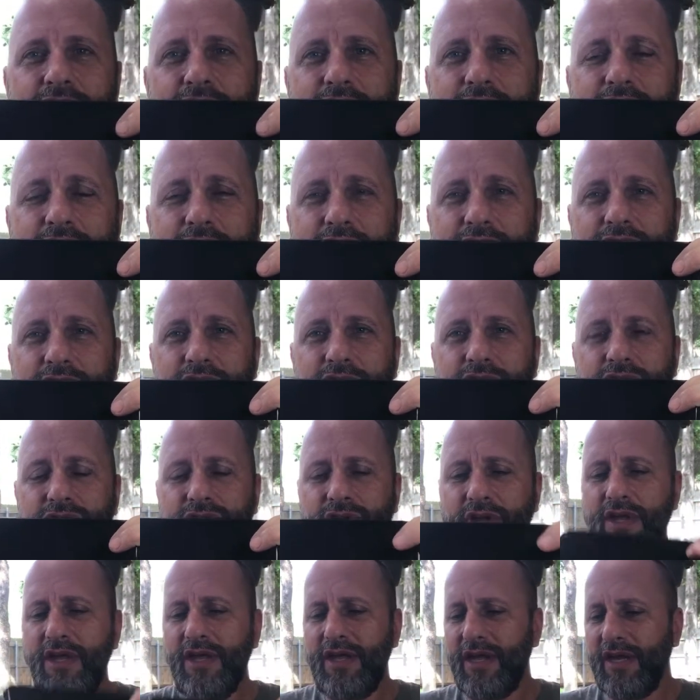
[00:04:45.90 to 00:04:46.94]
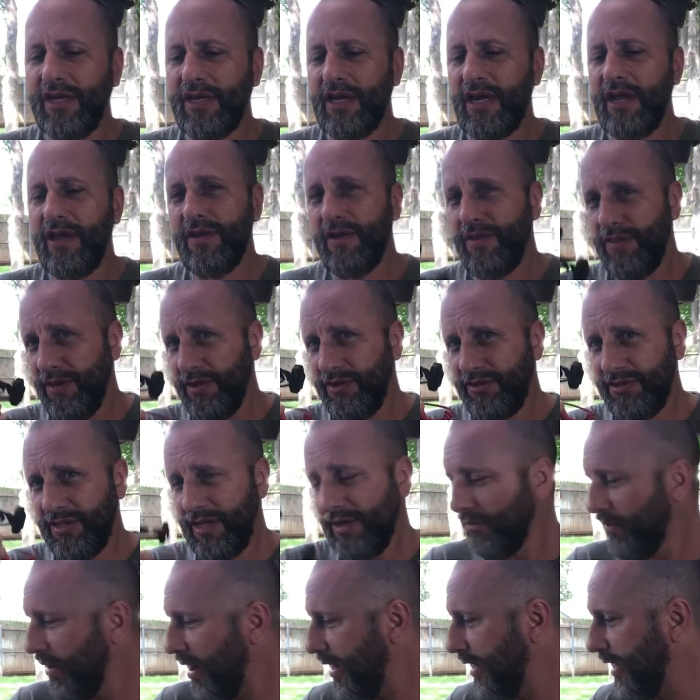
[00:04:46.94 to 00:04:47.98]
it can use. Again, this thing
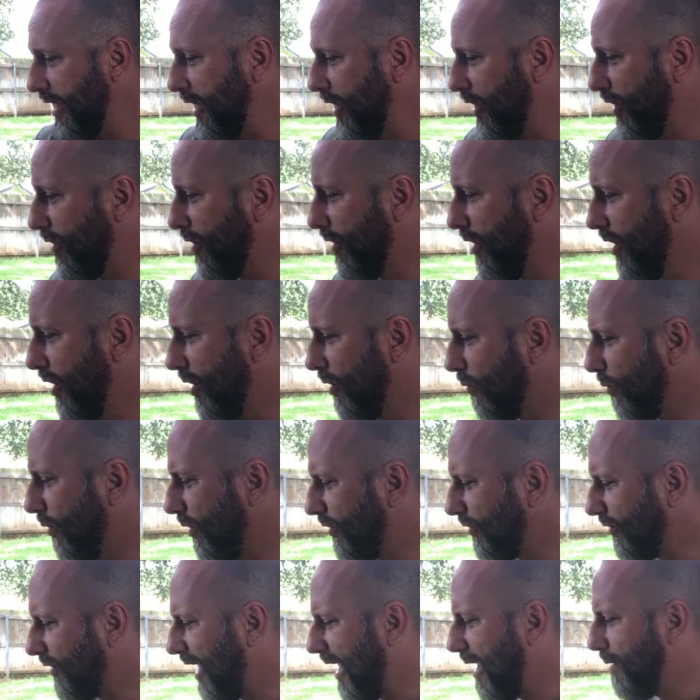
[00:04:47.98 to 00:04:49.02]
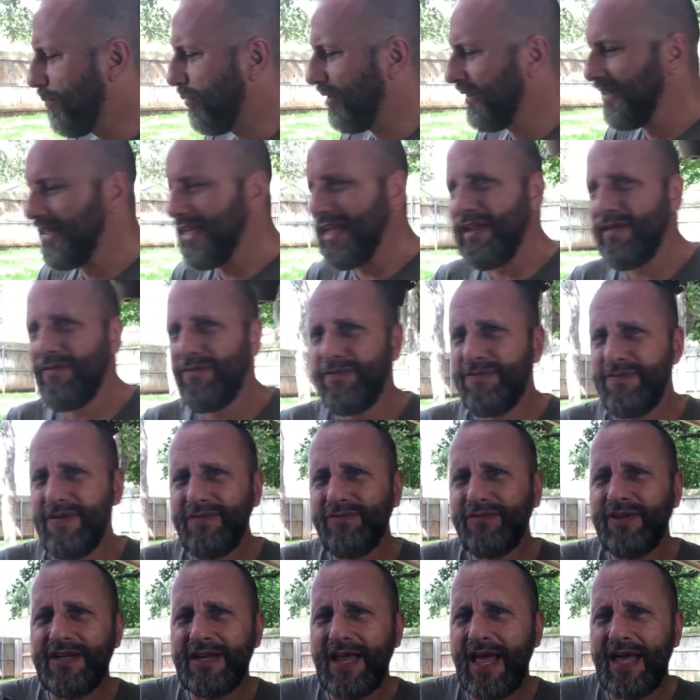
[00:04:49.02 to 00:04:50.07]
right here was, I believe,
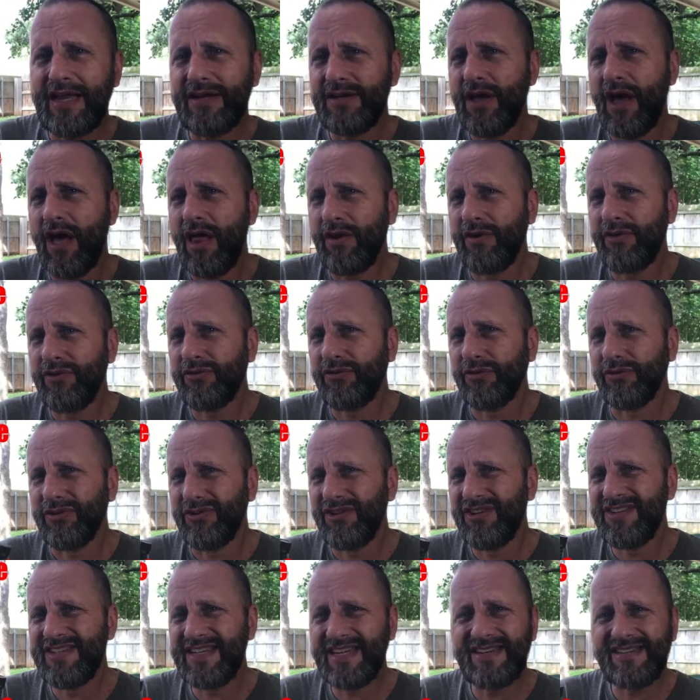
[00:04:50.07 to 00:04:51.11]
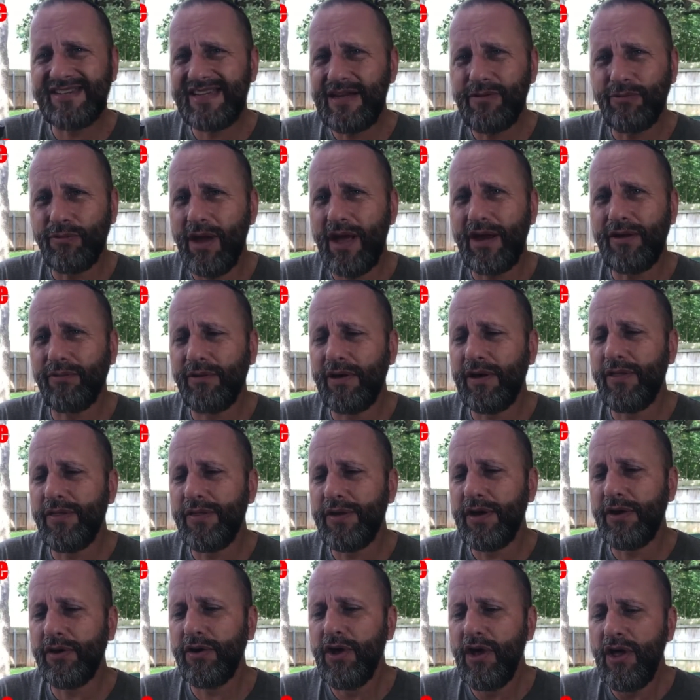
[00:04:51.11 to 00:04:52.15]
$59 or $60, right around
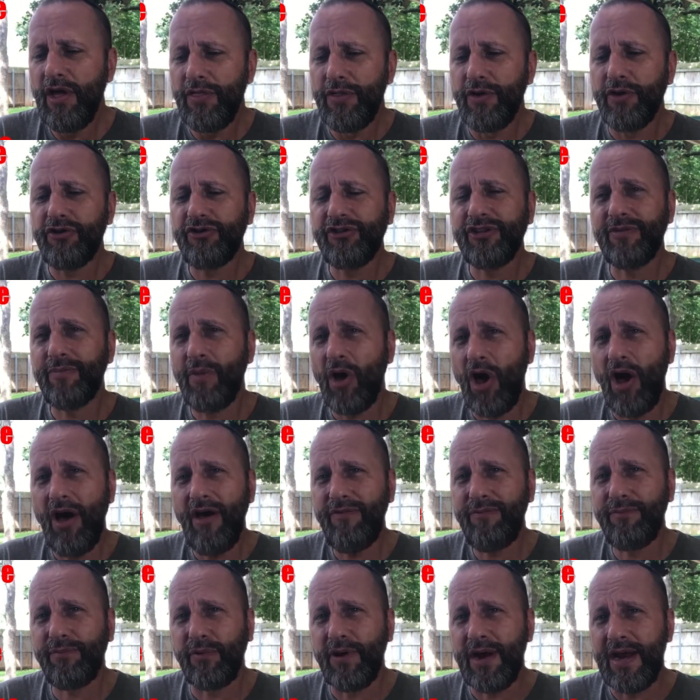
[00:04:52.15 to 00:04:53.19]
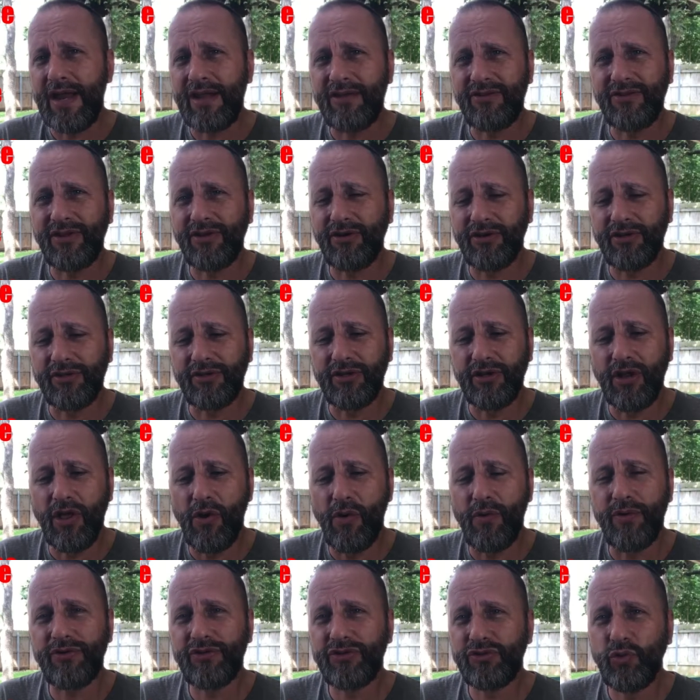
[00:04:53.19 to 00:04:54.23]
there. There's some off brands that are
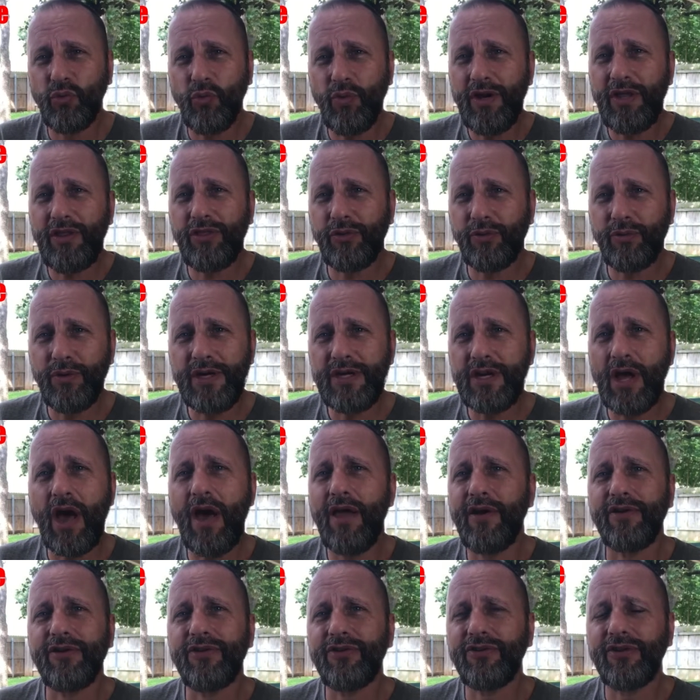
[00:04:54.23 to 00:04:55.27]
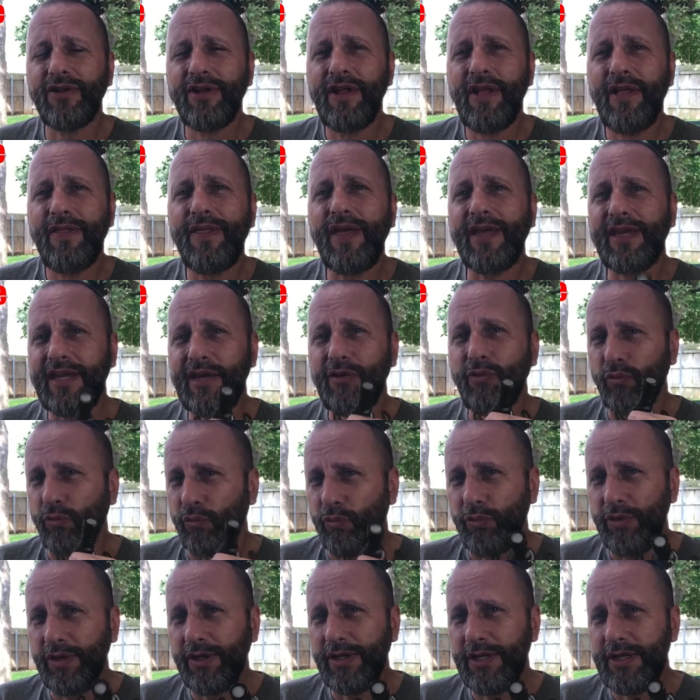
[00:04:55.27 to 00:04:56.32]
low as $23 that get
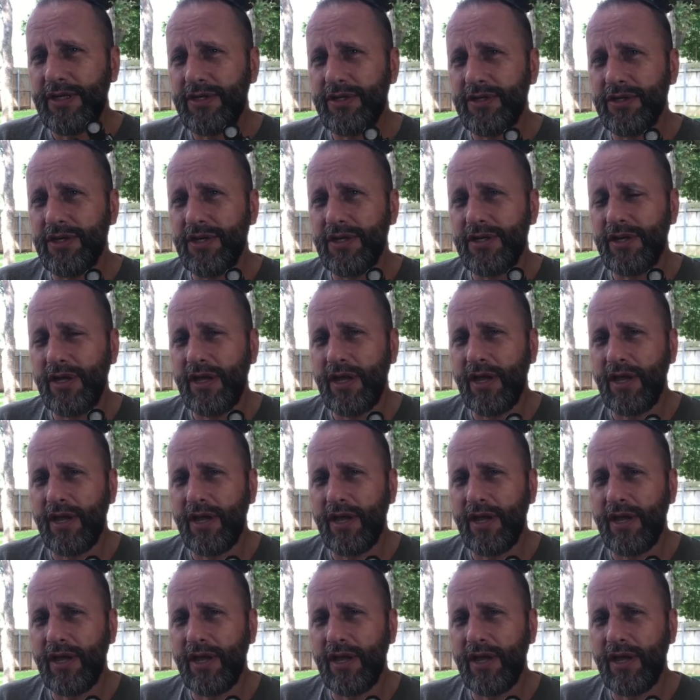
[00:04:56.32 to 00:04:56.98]
really good